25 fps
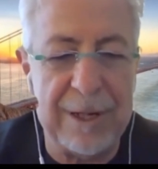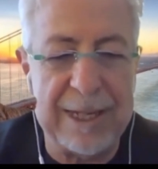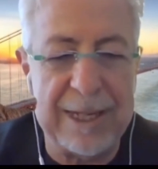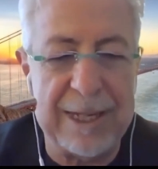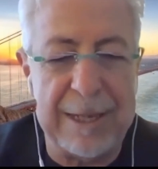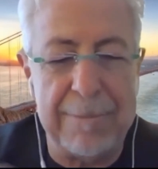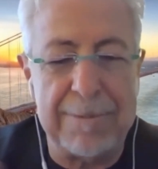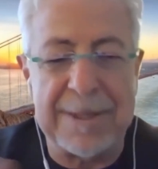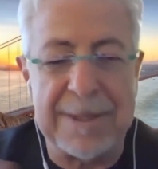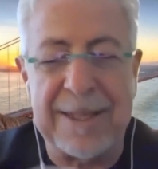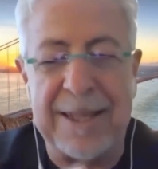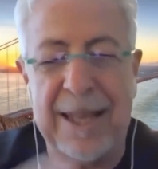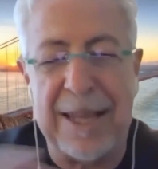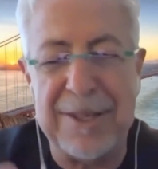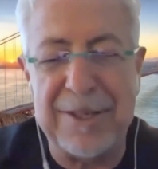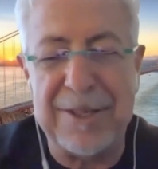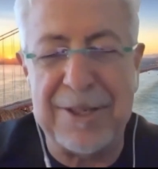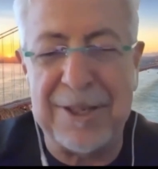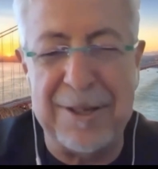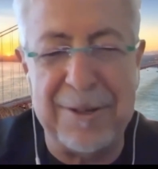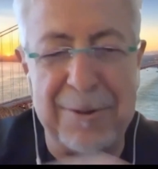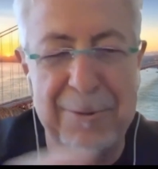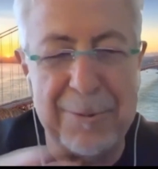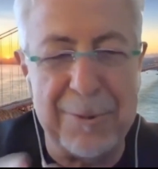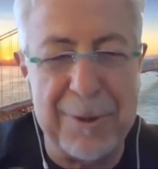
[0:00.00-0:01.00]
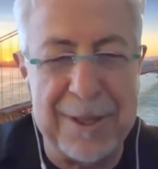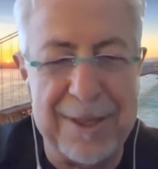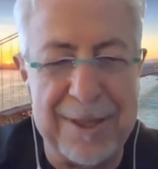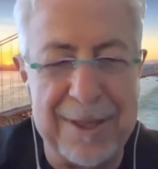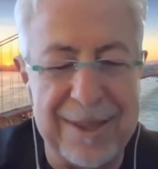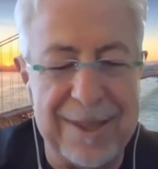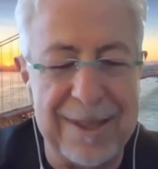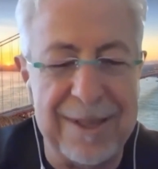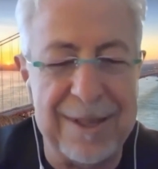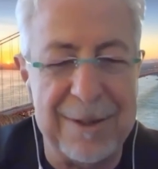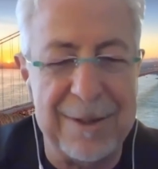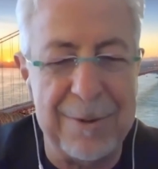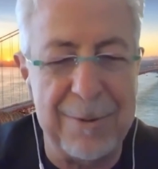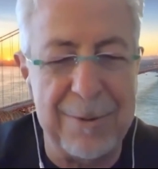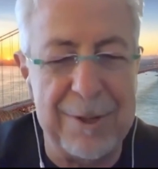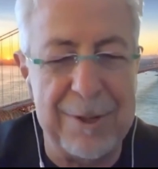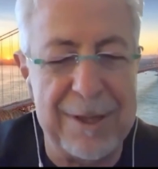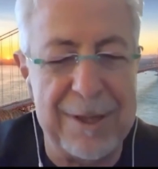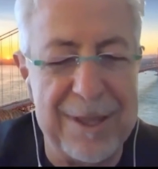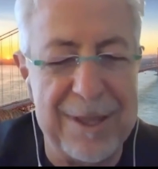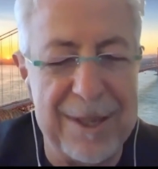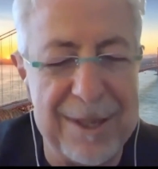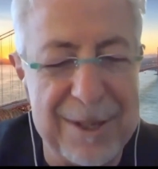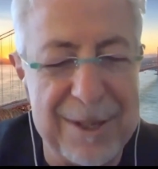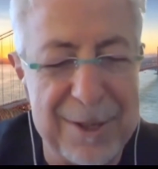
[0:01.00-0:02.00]
keep station with
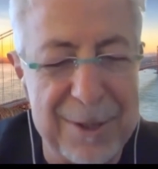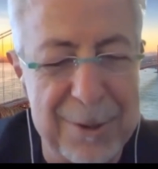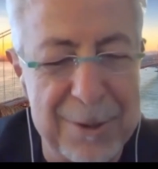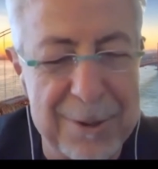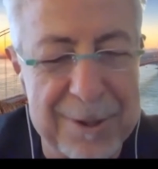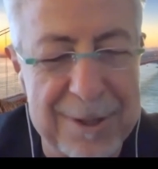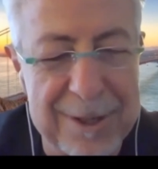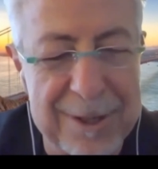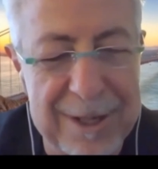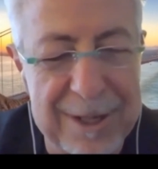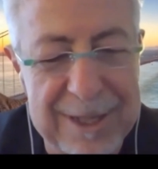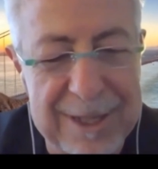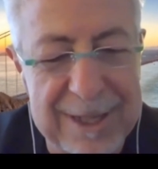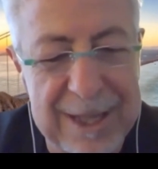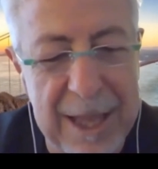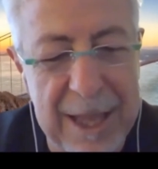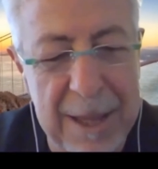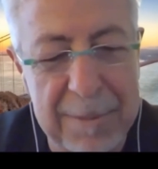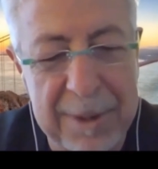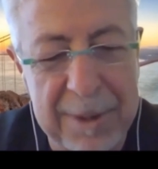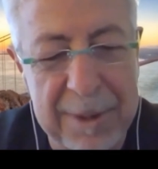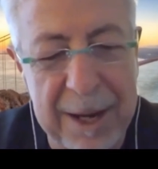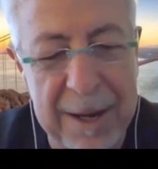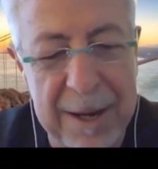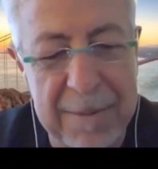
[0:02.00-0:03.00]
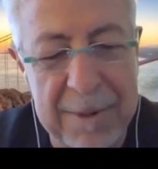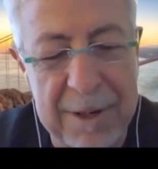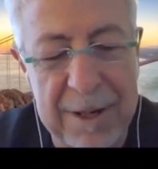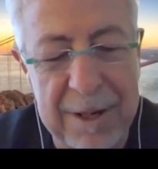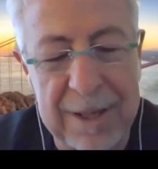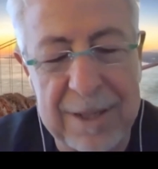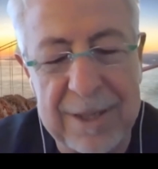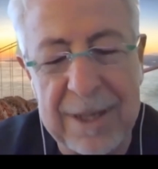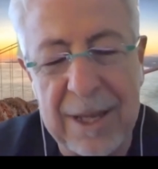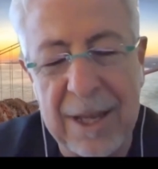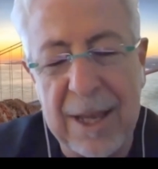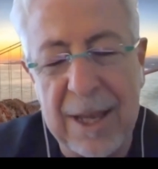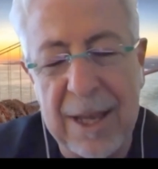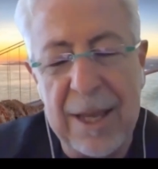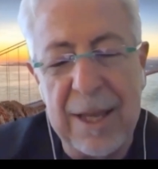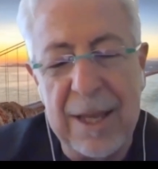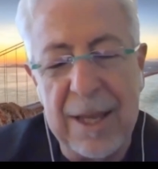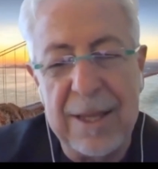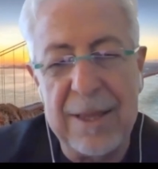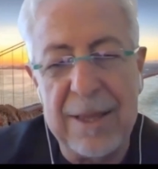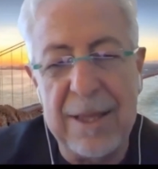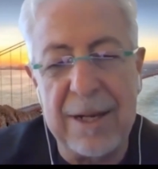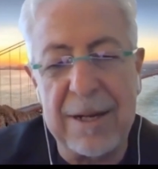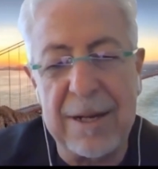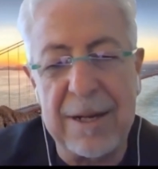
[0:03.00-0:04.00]
your SLAM cameras,
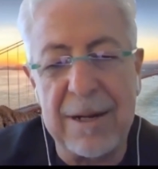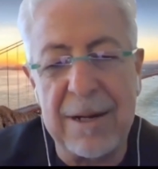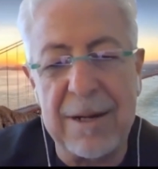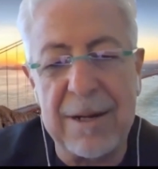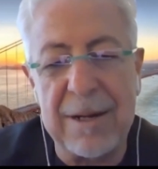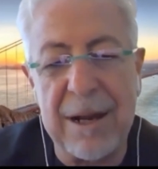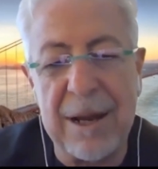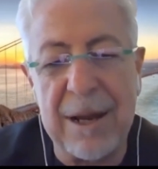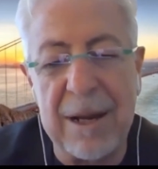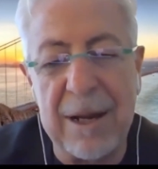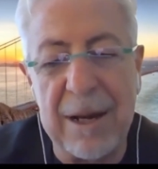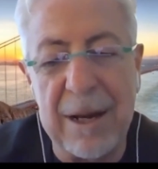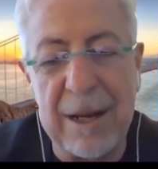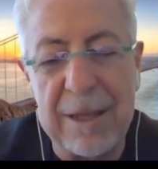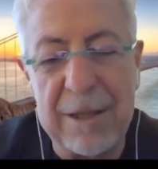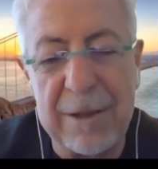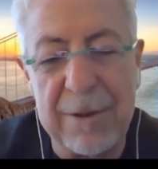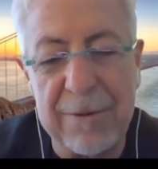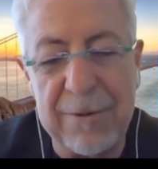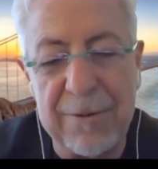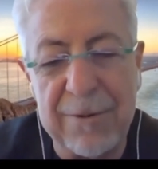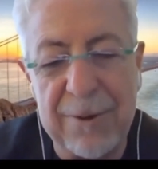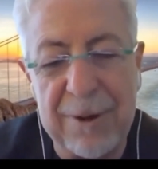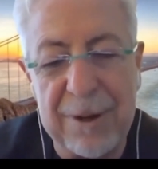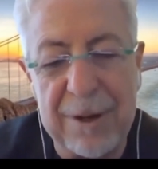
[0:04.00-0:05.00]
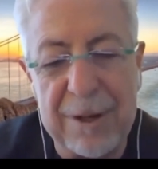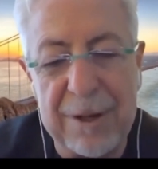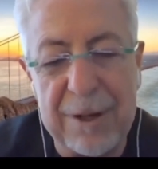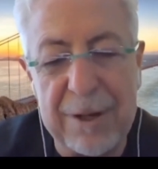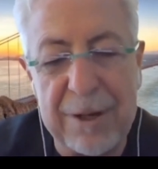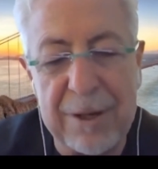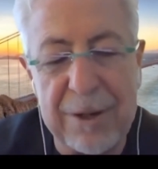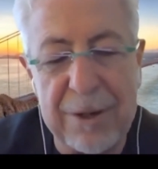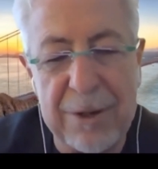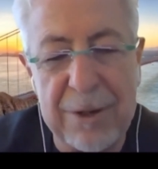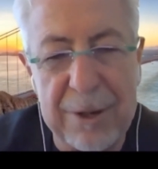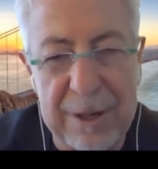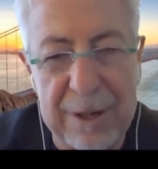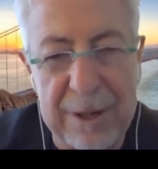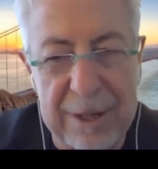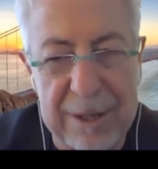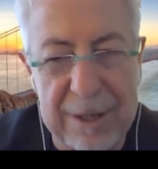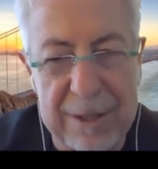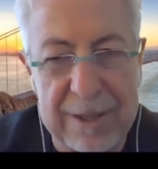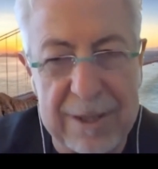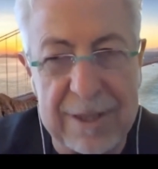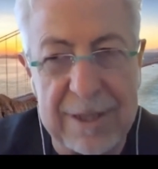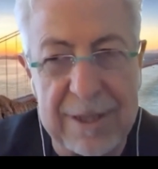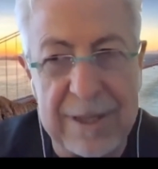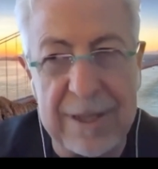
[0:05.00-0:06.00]
there are a lot of
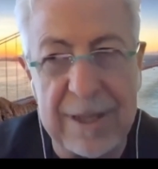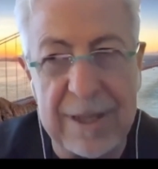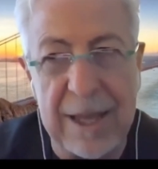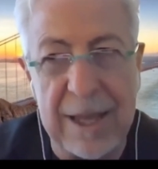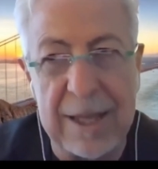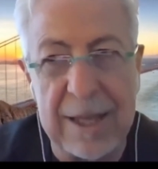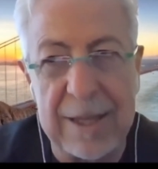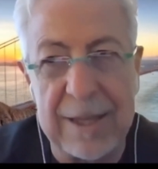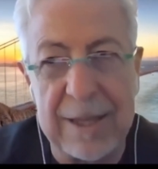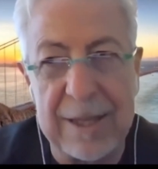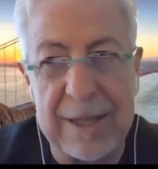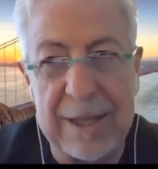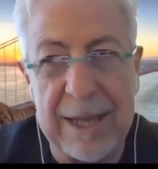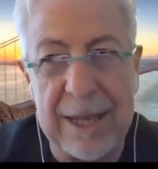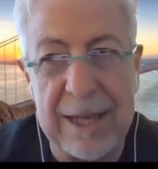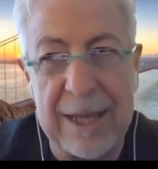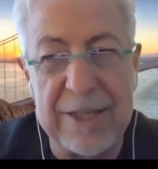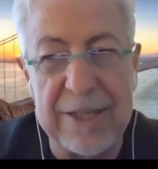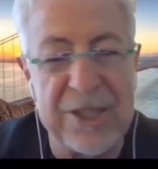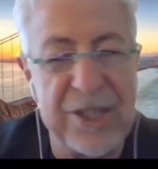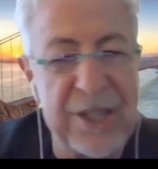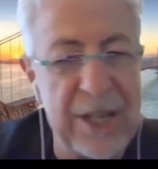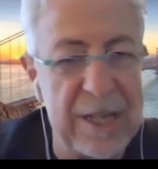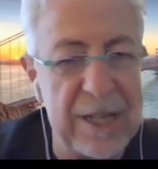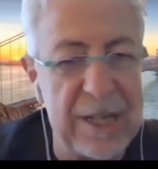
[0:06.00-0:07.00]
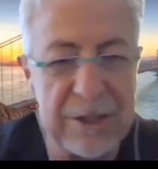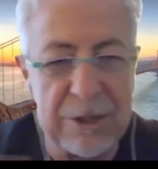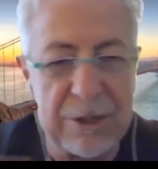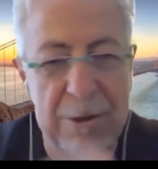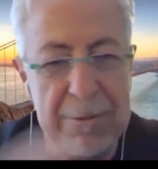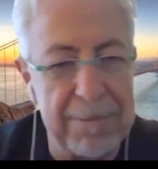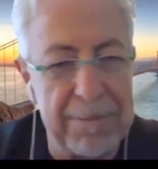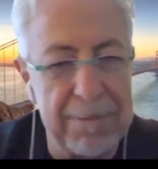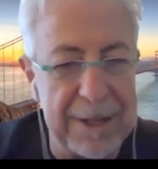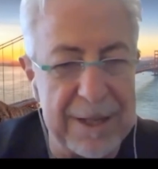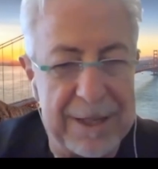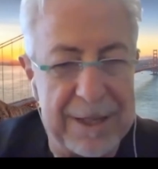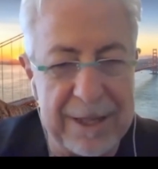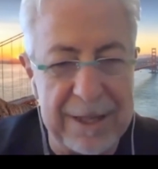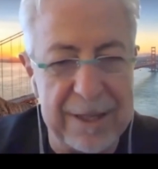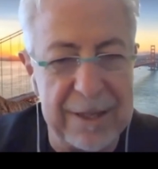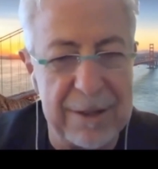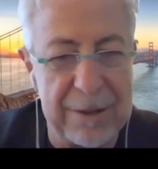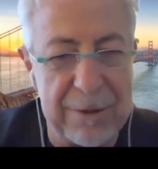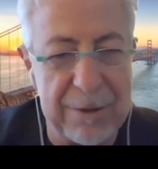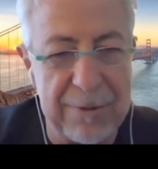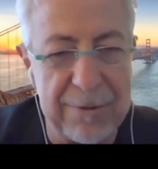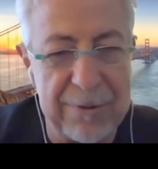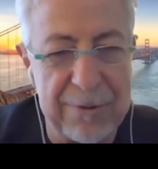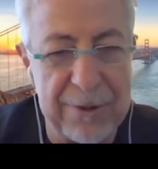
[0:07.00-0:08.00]
currents that can change completely
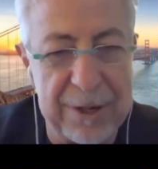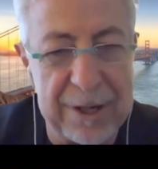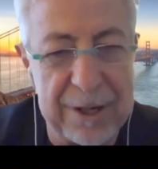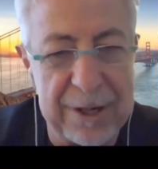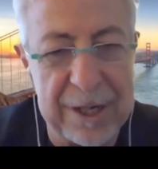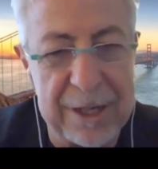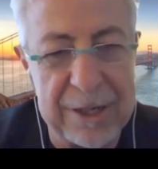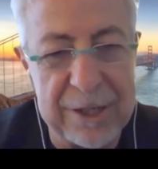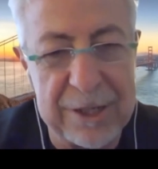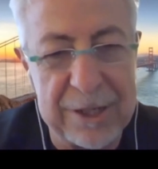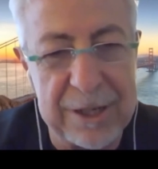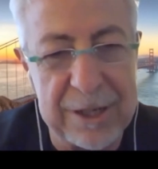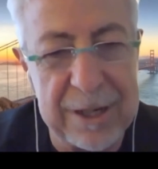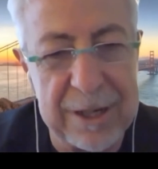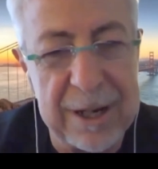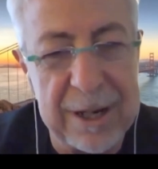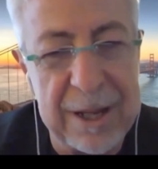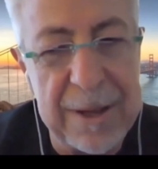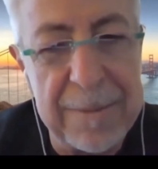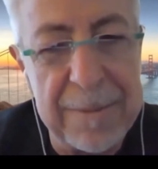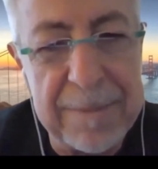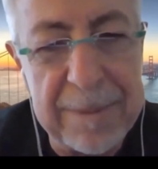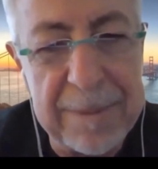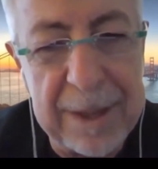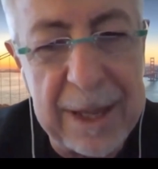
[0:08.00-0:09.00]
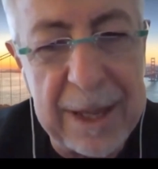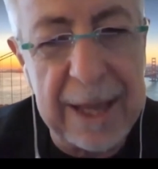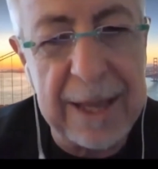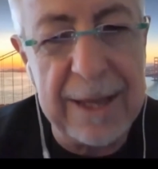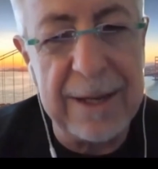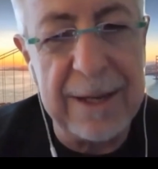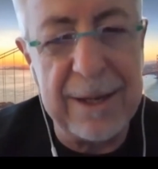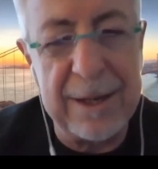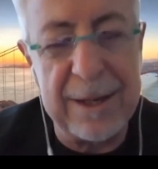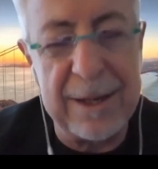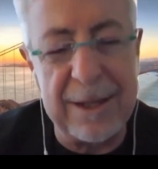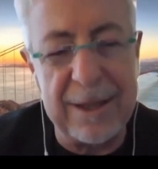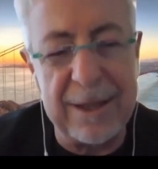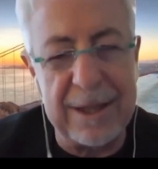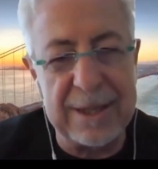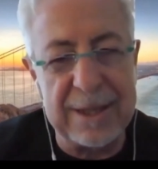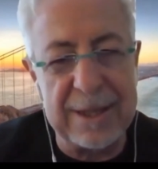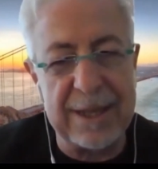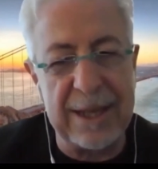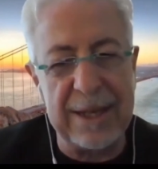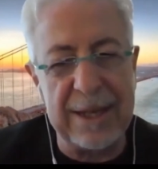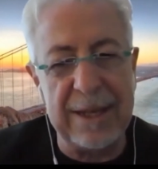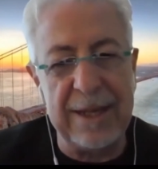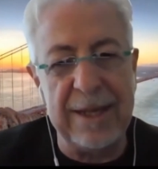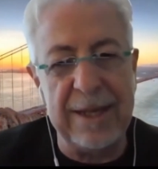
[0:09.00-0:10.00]
the configuration and the
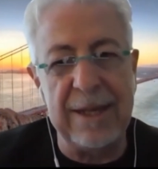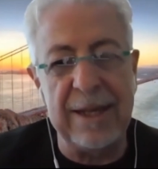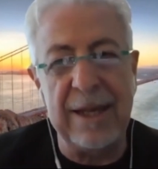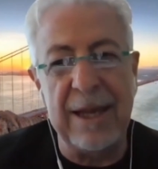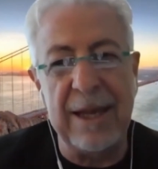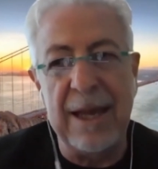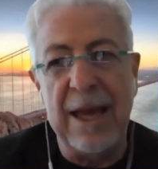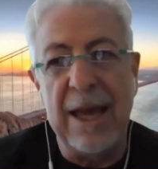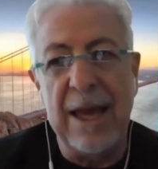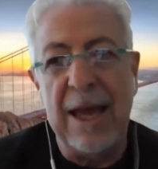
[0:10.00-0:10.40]
setting,